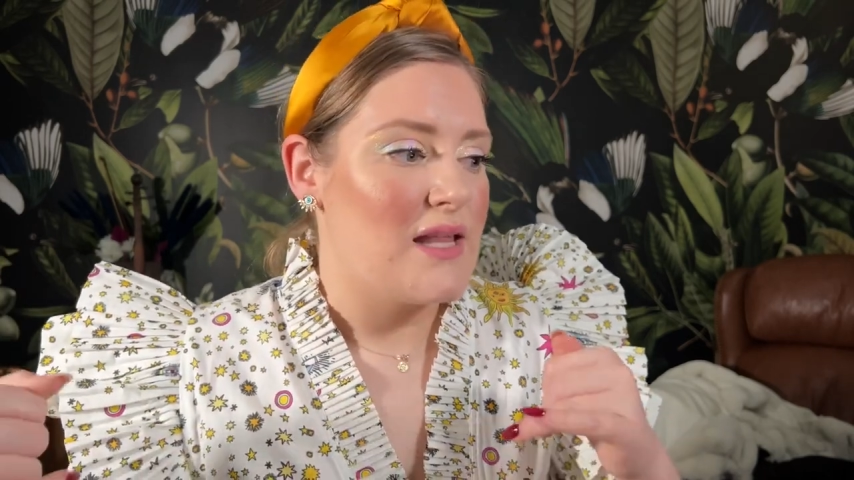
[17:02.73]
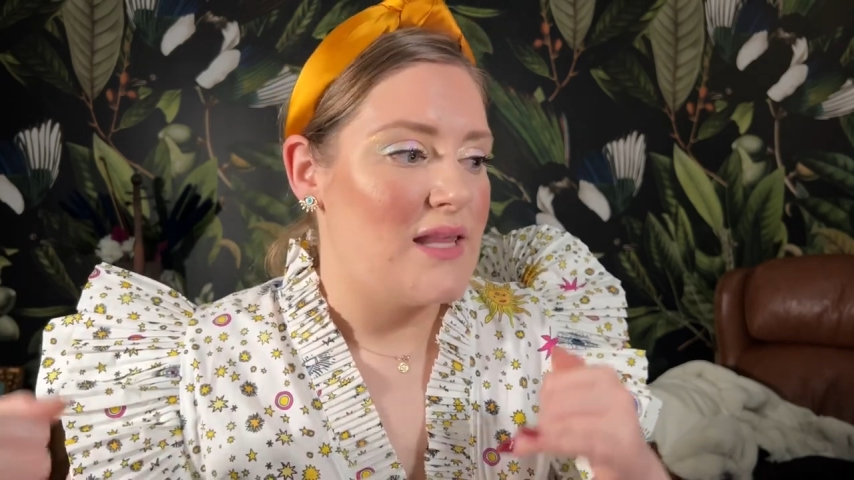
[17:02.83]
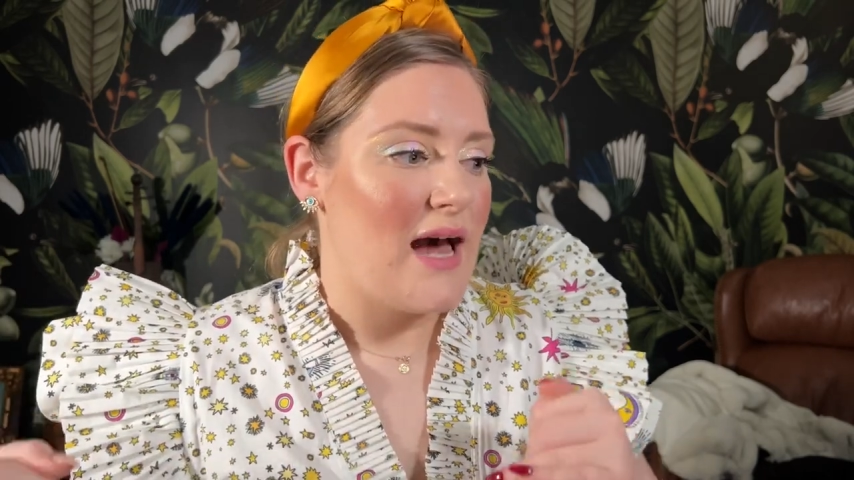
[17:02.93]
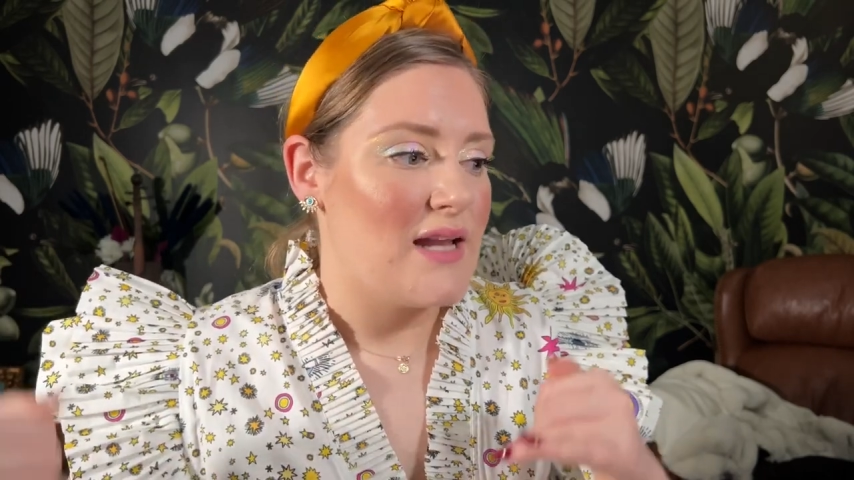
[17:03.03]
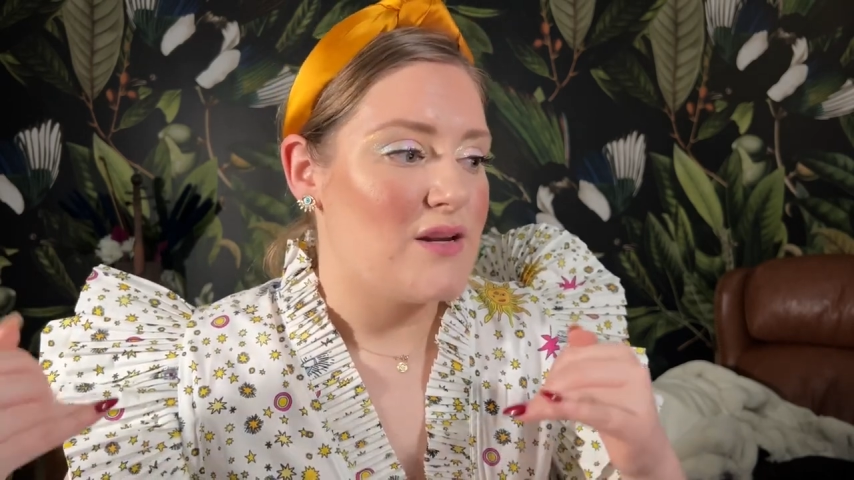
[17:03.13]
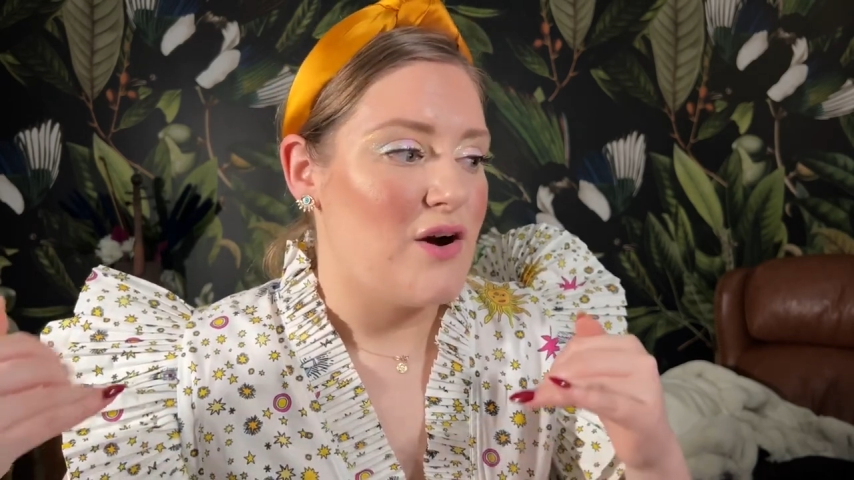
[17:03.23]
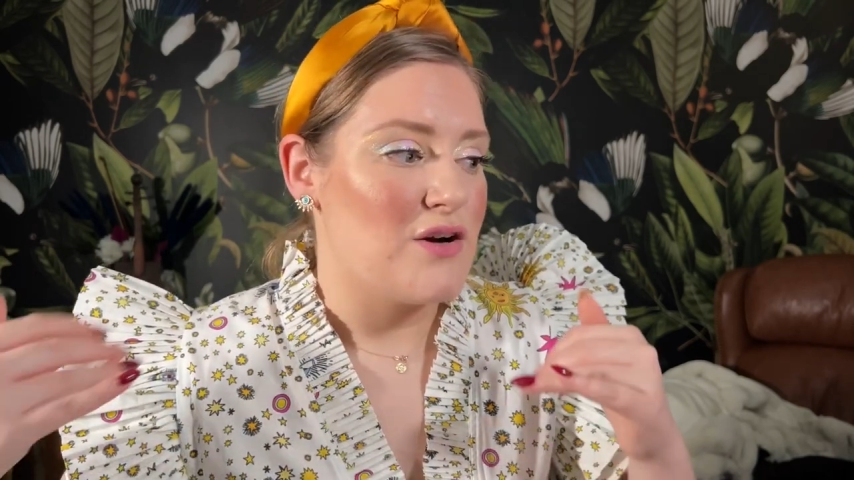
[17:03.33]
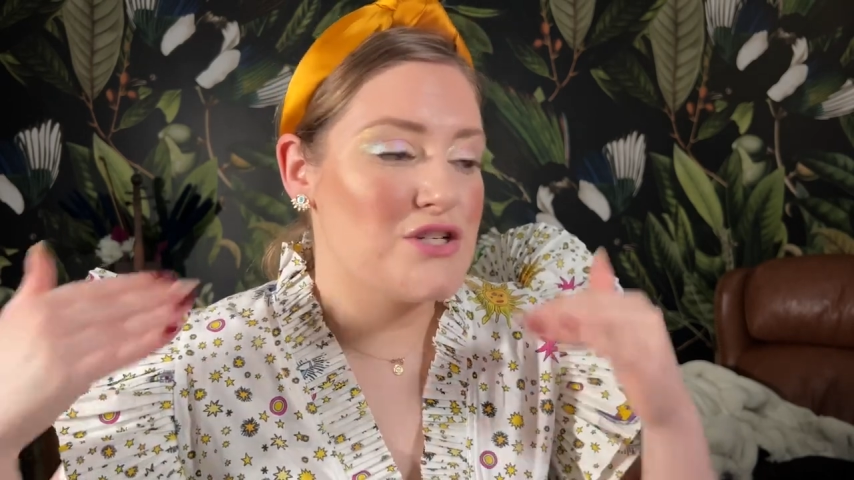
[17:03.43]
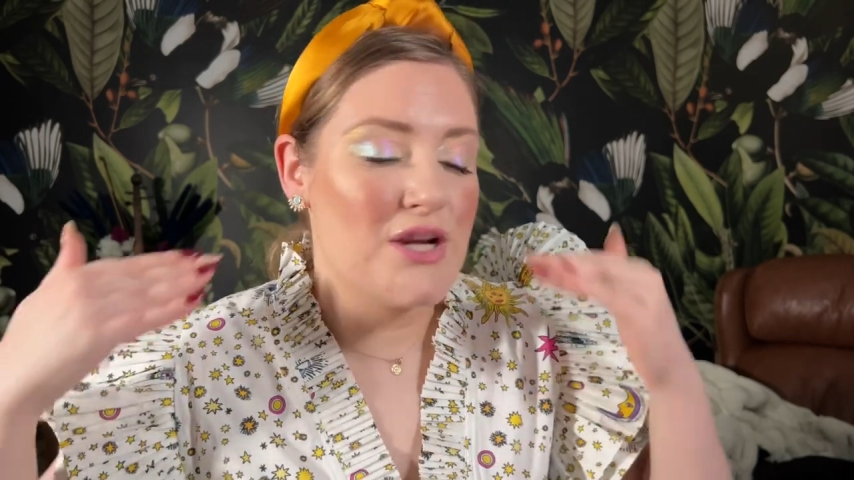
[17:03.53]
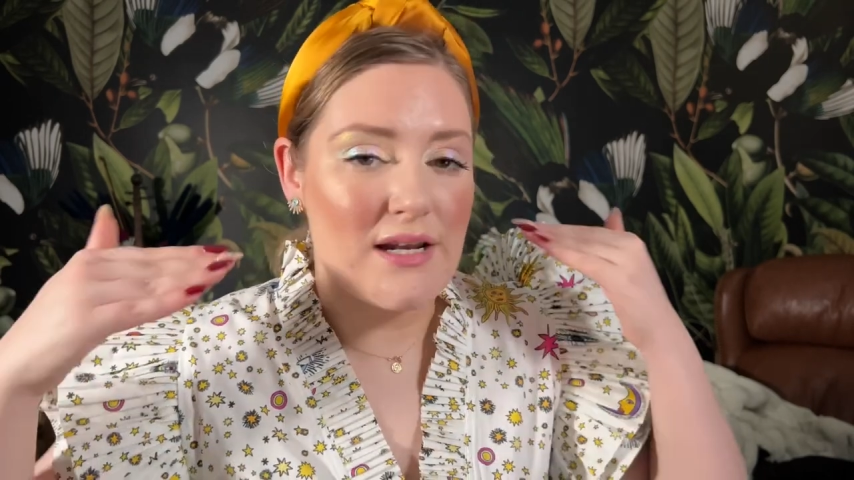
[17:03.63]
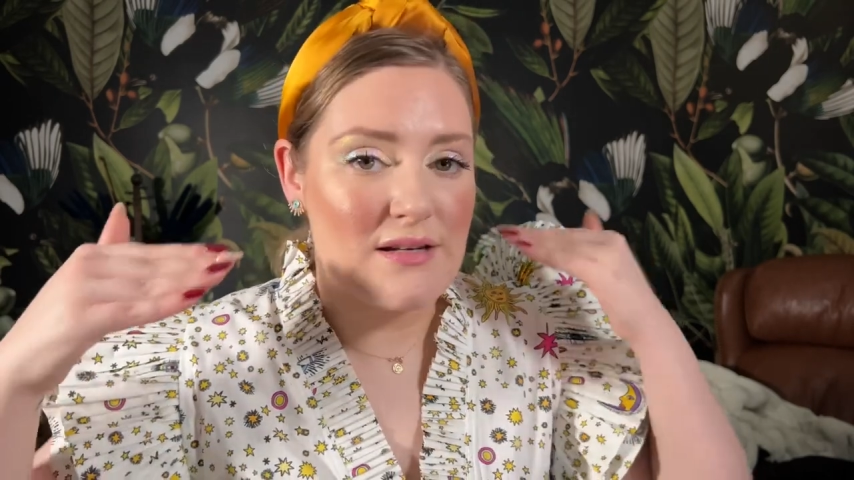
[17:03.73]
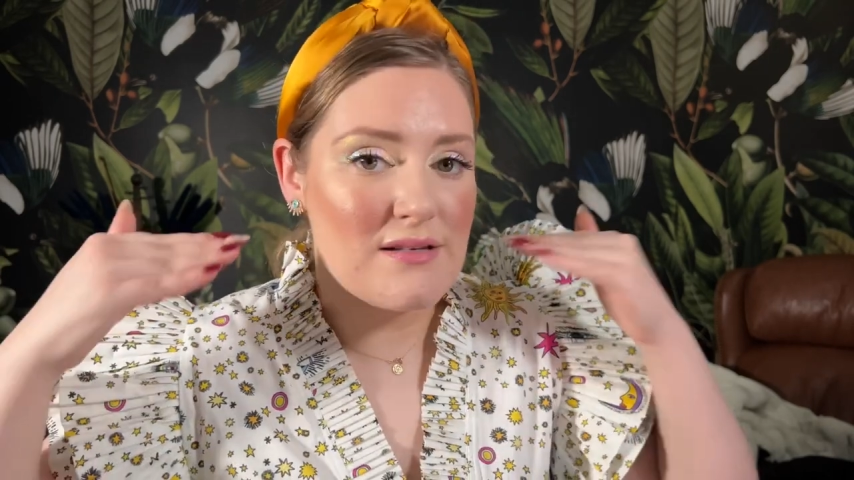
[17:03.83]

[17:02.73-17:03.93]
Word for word: that are shaded